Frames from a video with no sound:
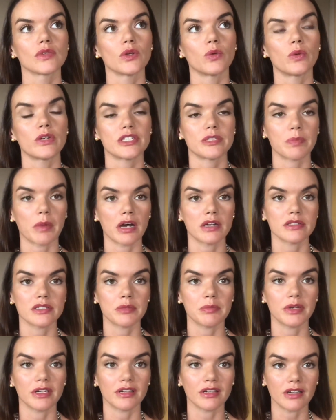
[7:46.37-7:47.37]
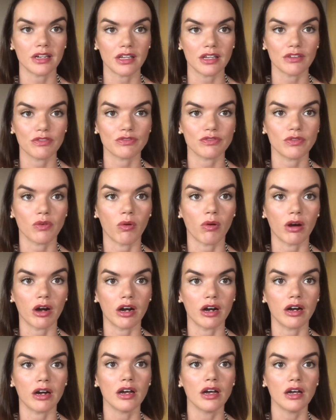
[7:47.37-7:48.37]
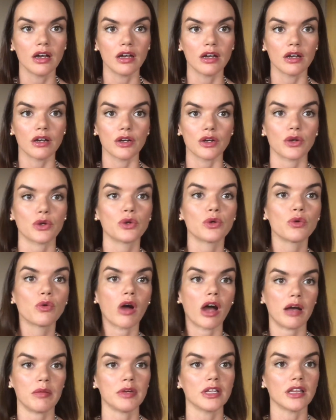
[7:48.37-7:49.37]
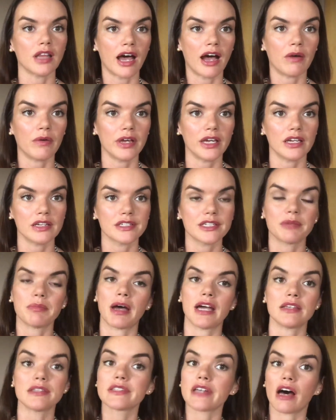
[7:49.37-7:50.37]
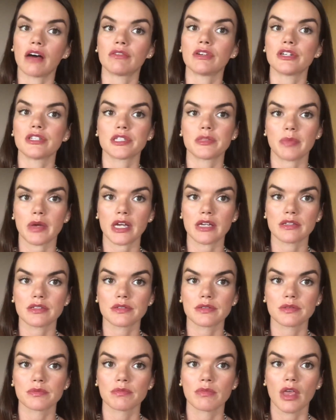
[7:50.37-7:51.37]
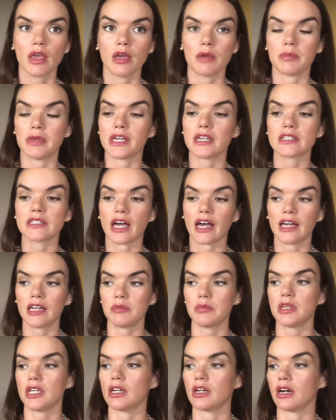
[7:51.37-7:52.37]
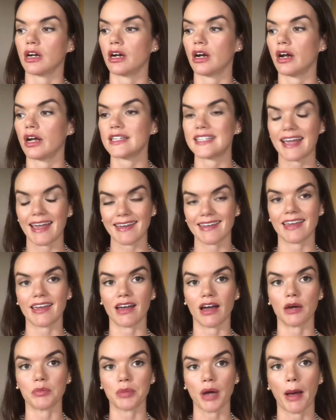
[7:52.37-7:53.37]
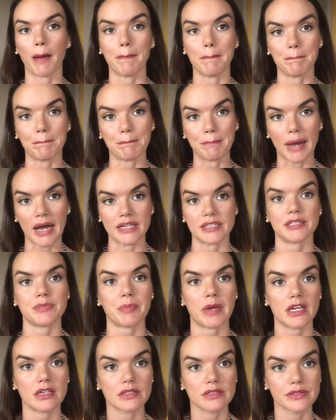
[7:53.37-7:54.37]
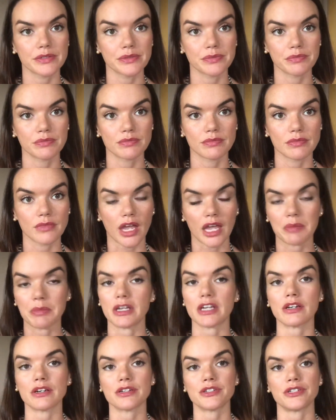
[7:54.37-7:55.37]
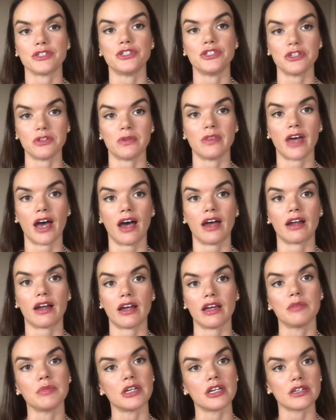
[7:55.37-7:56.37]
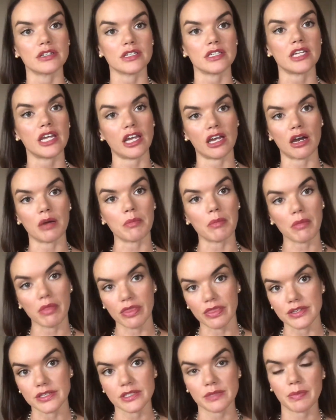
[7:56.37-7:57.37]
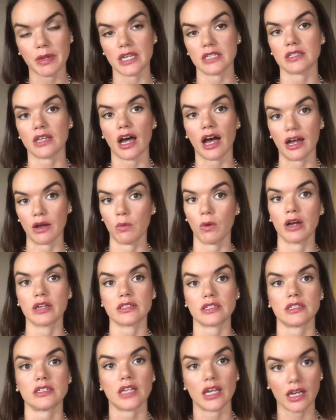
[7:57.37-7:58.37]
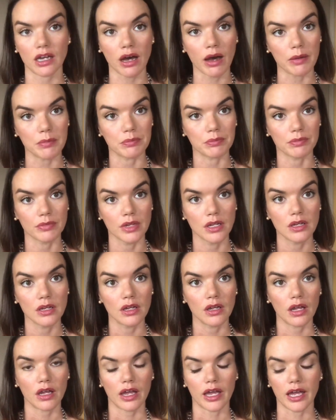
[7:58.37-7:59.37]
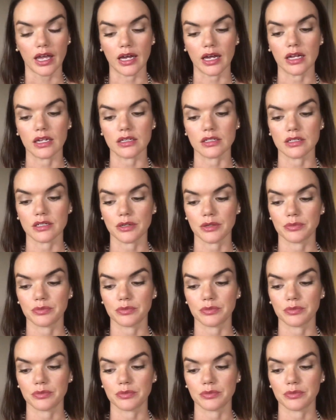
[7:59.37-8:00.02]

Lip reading: responsibility for who I'm allowing into my sovereign space, because I am here taking up my space. I'm here to do that. I am here to take up the space I want to take up and